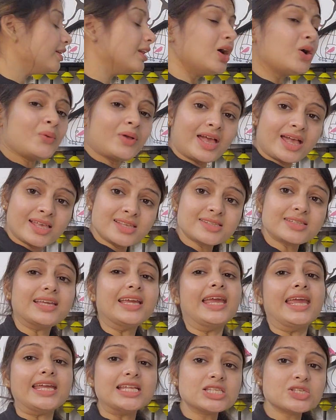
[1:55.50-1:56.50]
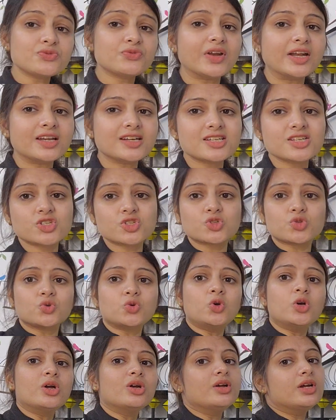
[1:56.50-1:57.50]
Now as 8's friend is
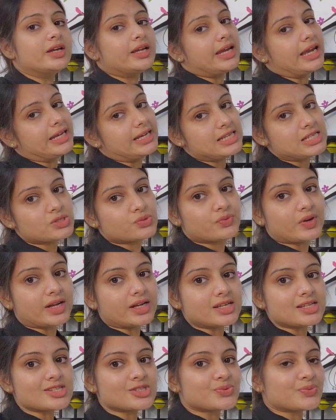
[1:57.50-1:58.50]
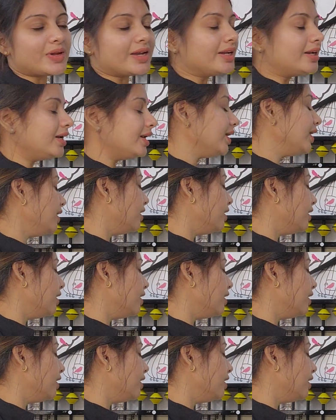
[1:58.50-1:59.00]
2, 80's friend is 20.